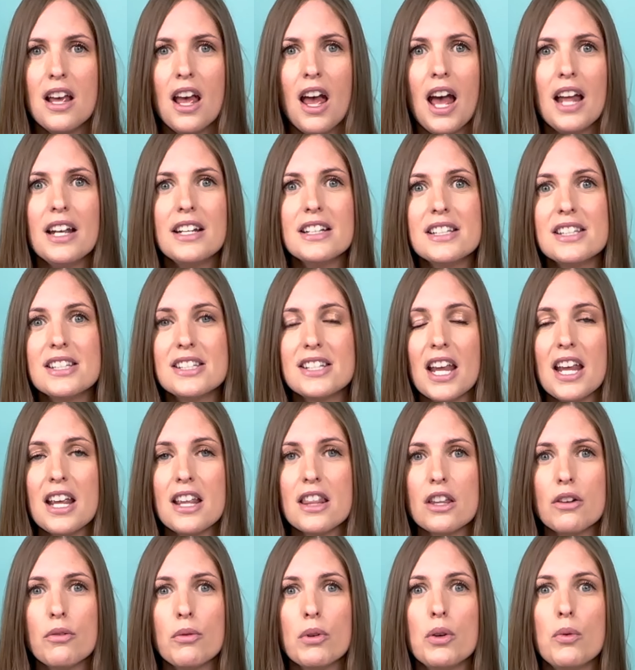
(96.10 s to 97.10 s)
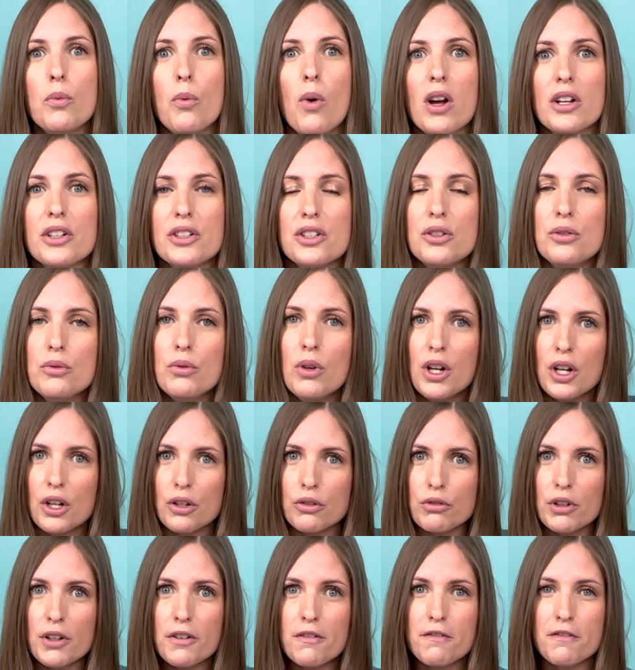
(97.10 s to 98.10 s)
and a state that we want to
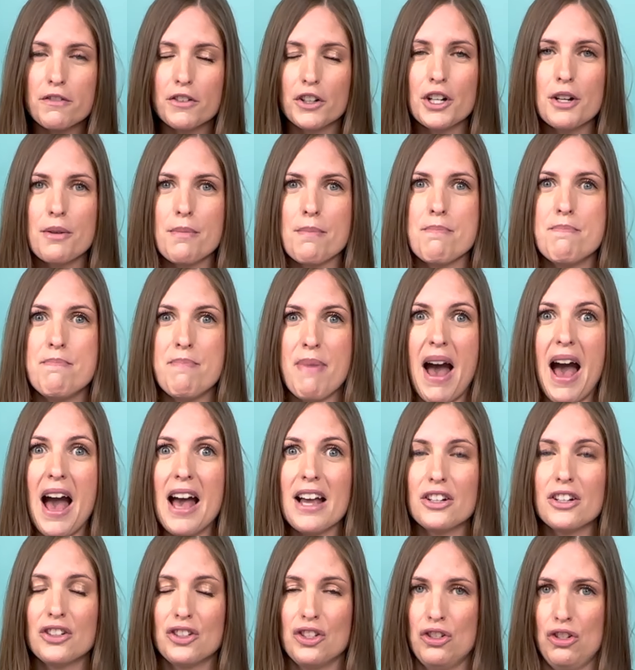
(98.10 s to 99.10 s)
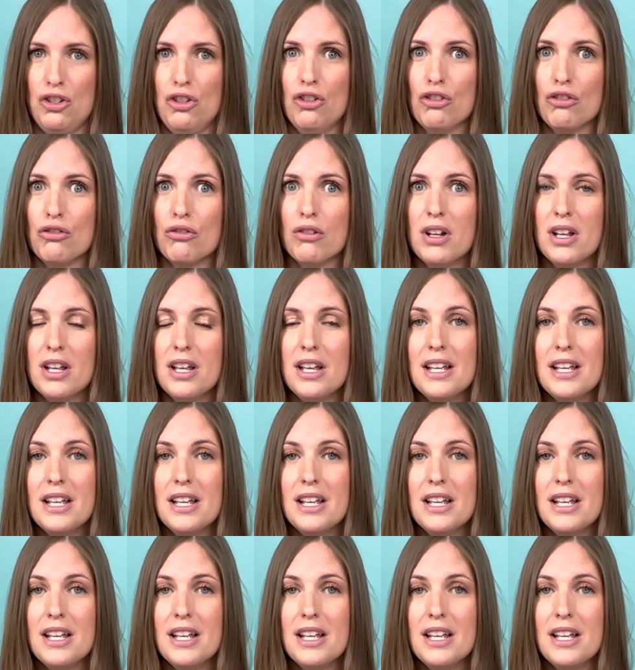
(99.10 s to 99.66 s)
revert back to.